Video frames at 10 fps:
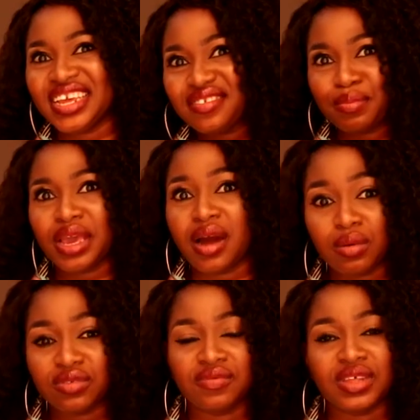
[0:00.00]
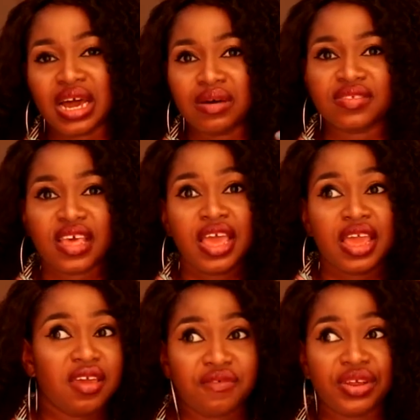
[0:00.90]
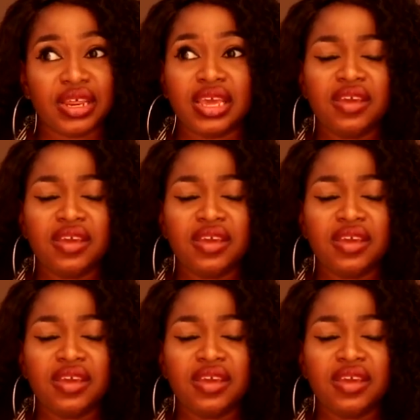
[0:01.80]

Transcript: takes me out of the house every day.